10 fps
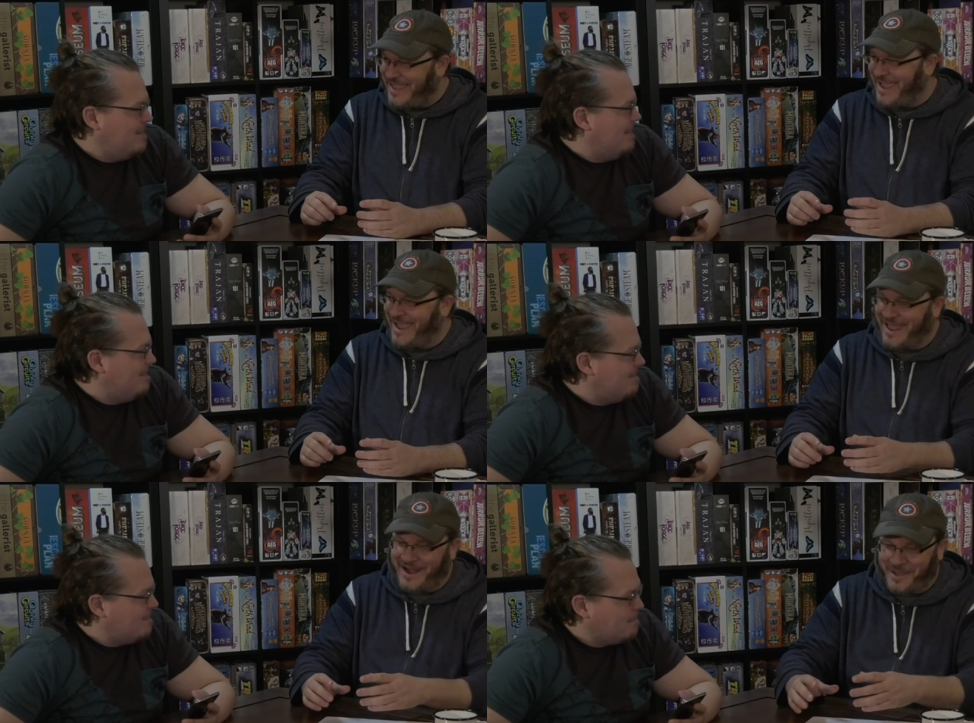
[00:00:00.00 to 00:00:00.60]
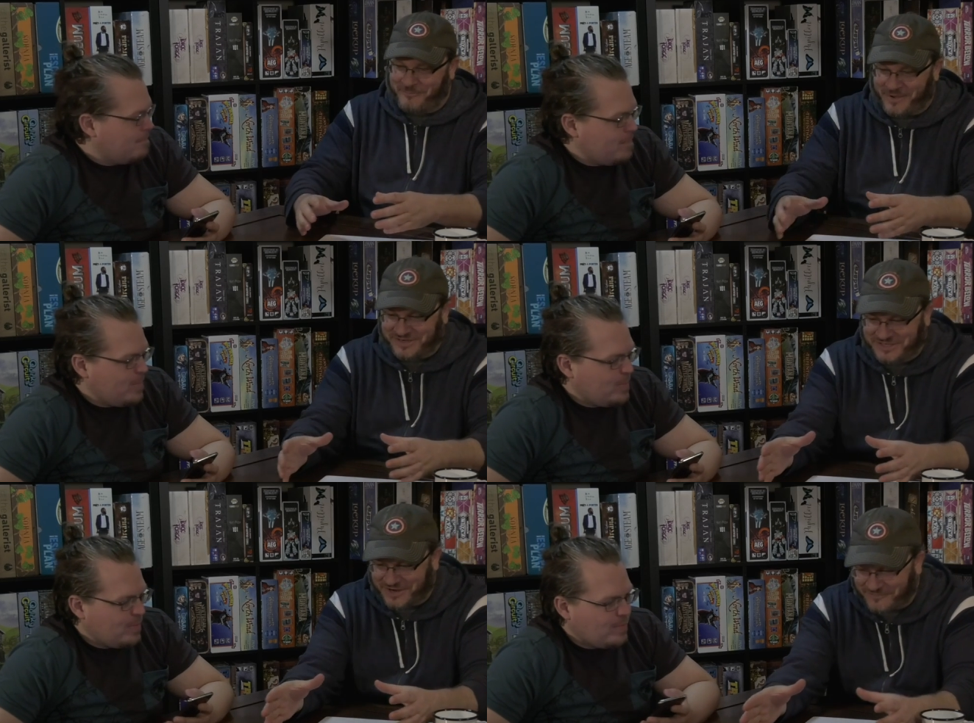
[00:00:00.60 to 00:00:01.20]
Speaker 1: and a
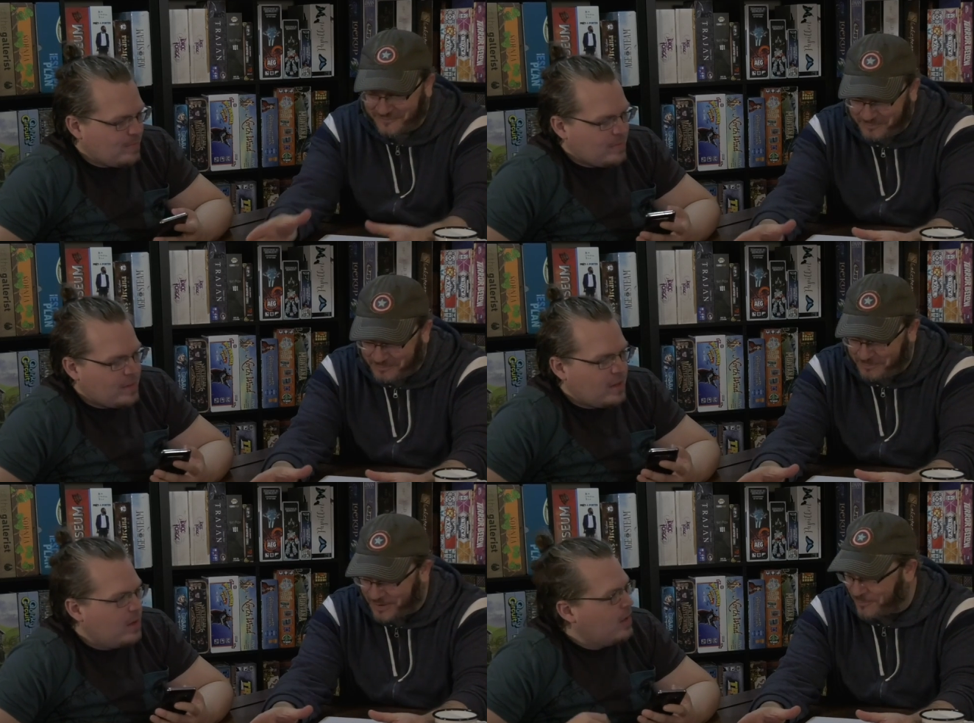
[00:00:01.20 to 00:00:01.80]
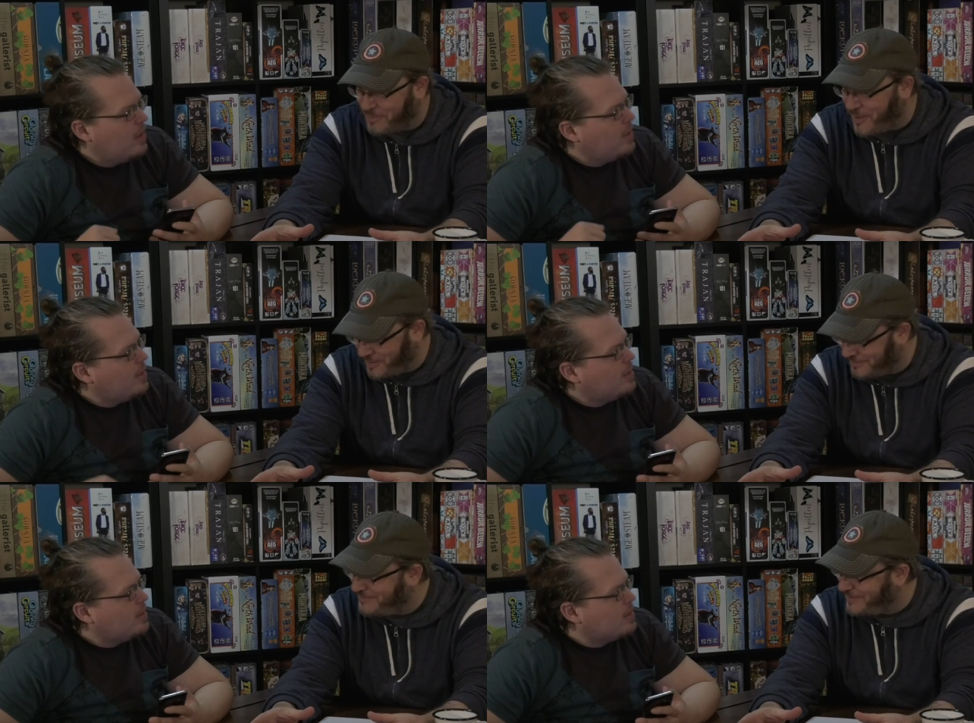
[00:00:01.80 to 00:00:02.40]
bunch of beer
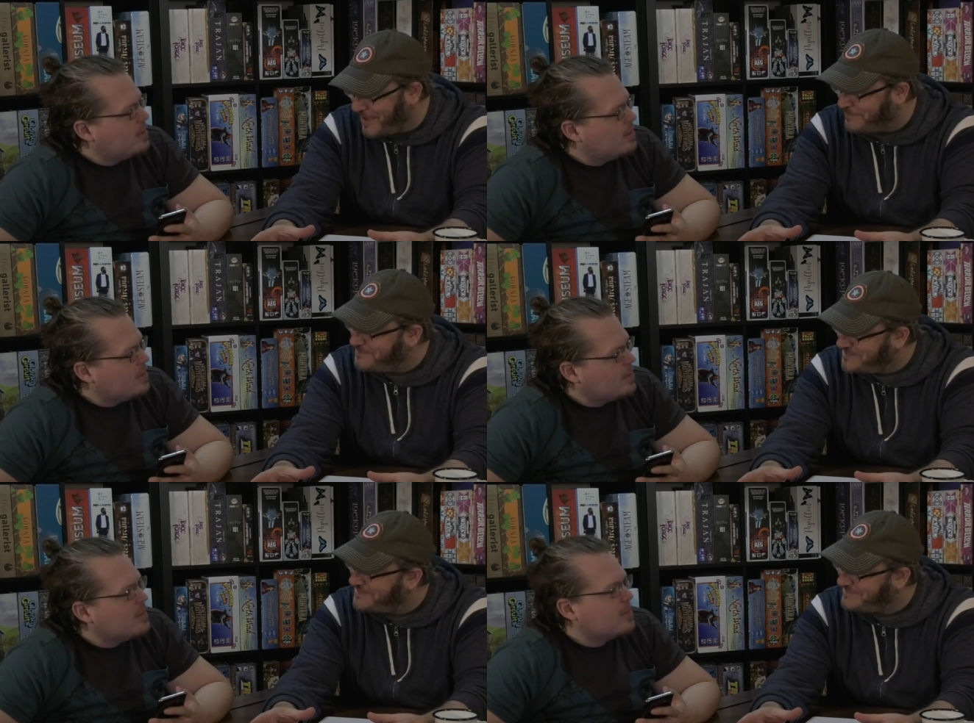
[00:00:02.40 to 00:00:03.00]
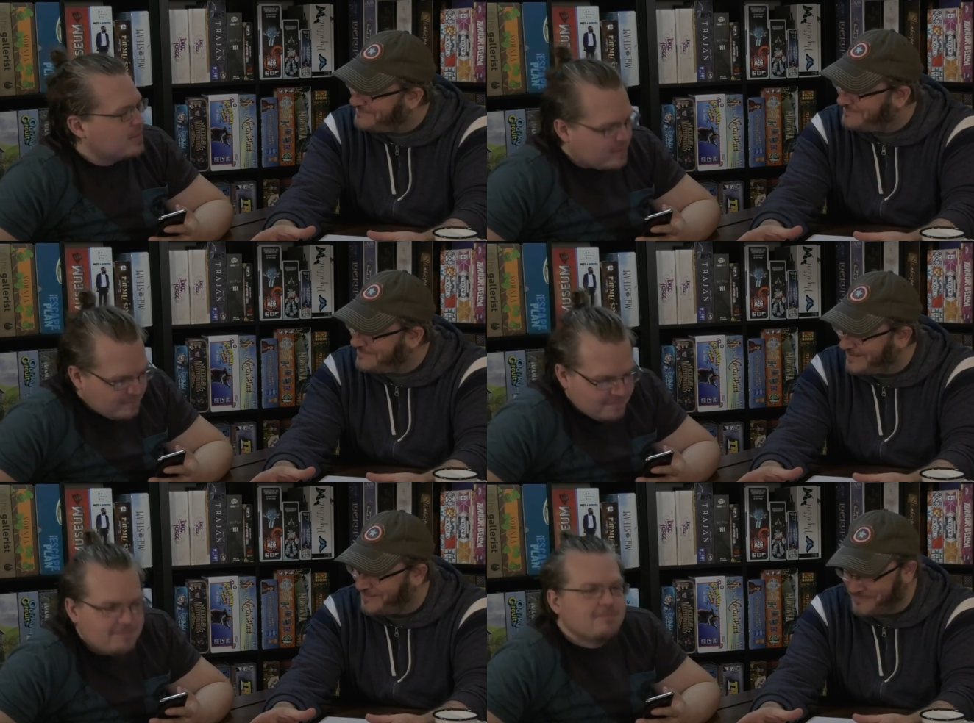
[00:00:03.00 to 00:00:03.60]
pong cups
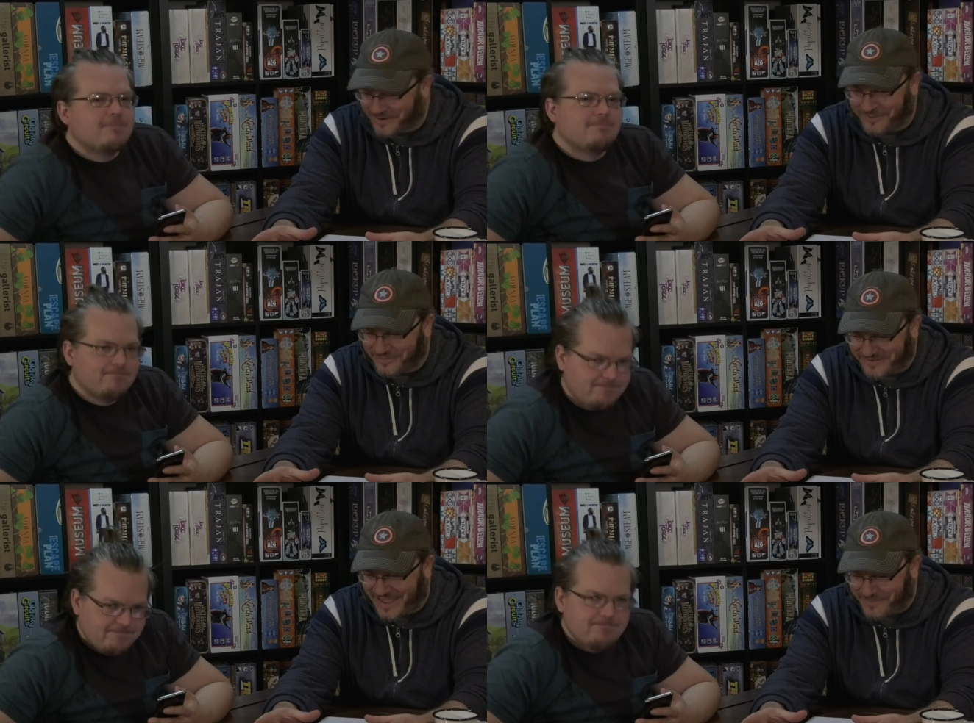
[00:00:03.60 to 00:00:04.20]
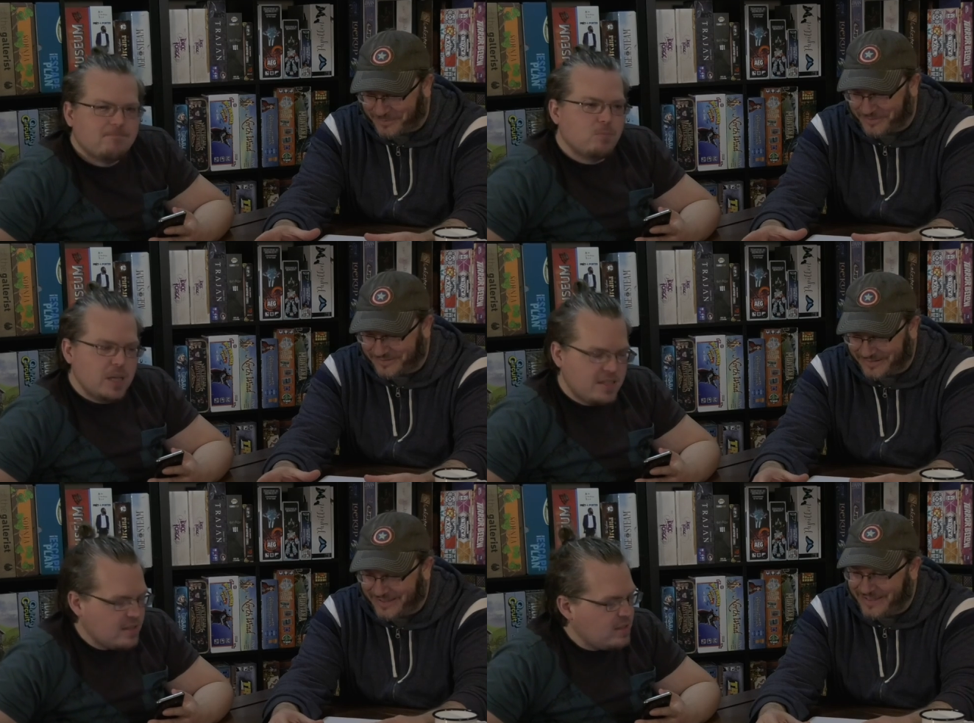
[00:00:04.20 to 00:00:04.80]
in the middle of the table.
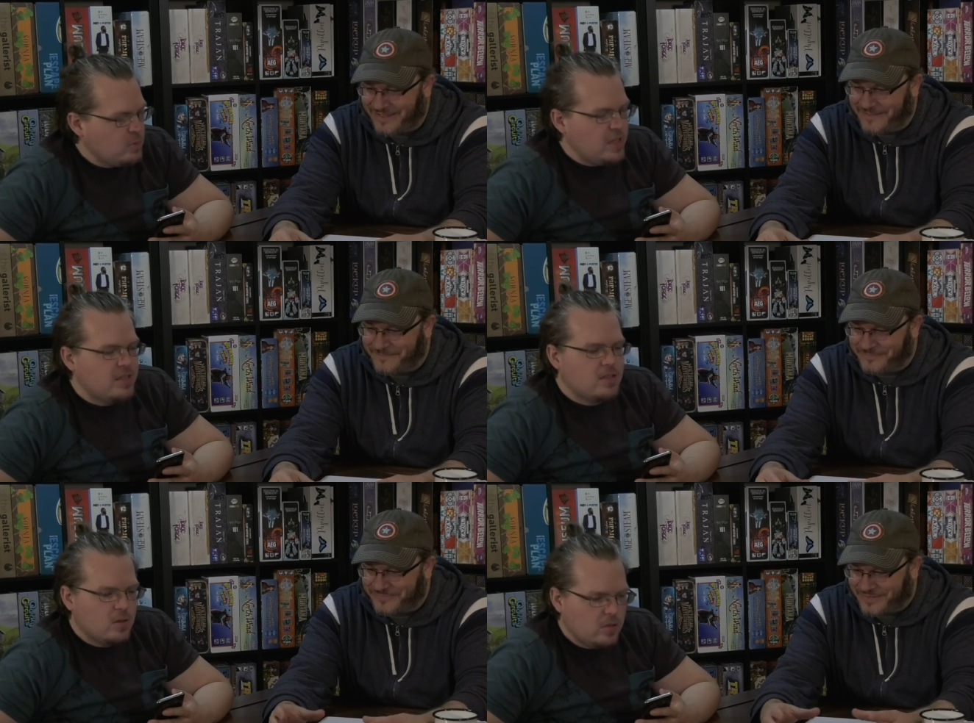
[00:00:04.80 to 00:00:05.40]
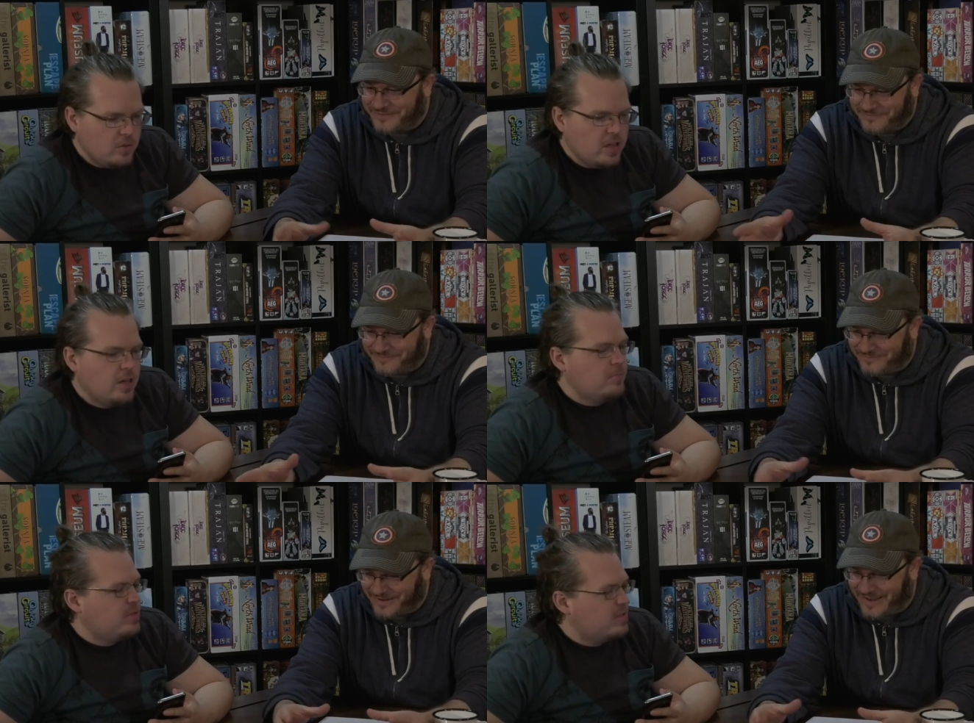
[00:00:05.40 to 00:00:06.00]
Speaker 2: Basically, red solo
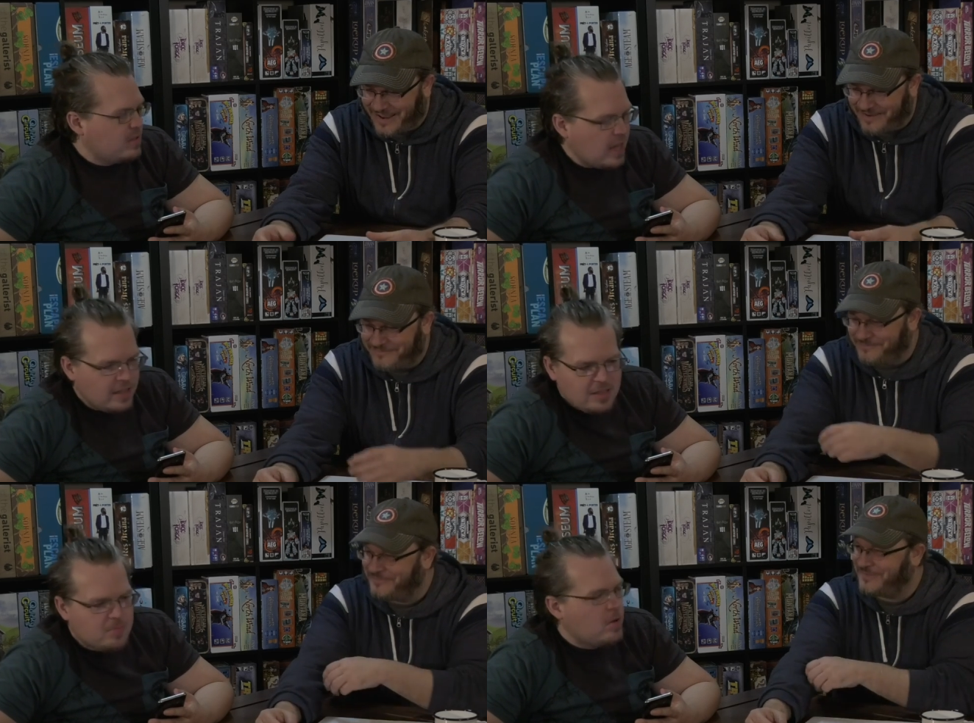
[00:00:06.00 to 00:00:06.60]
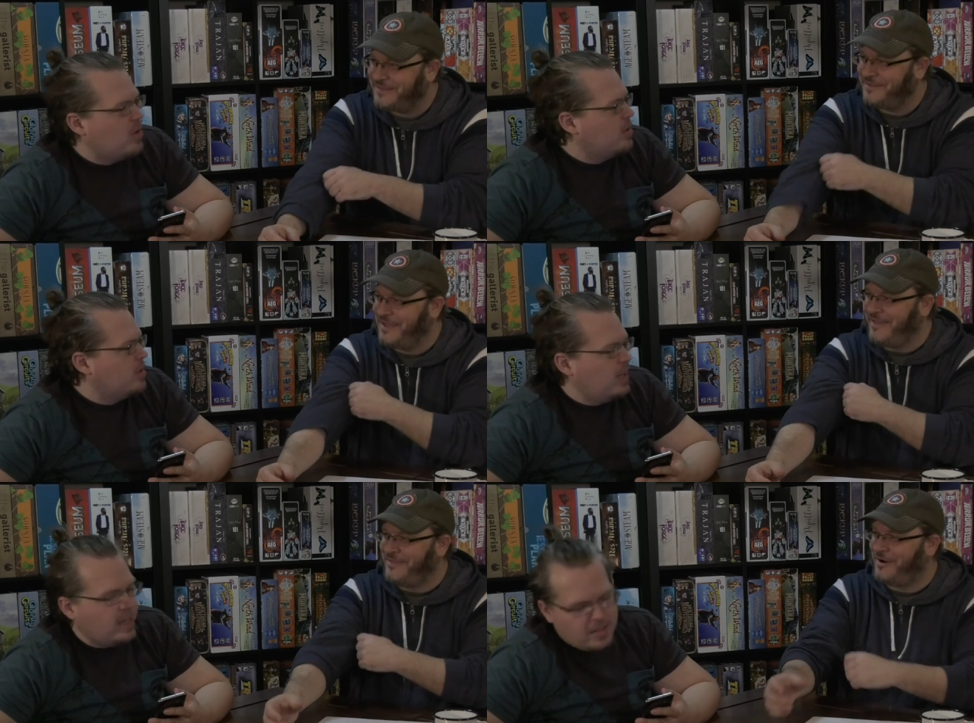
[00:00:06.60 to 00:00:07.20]
cups, slightly and, smaller,
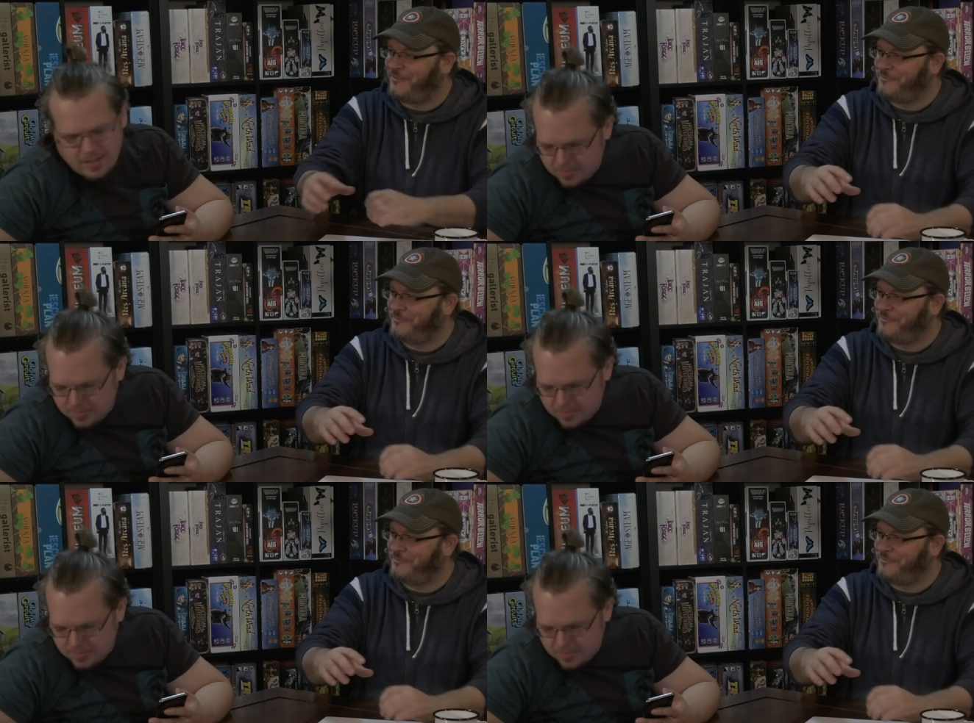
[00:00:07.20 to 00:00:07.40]
and, and they're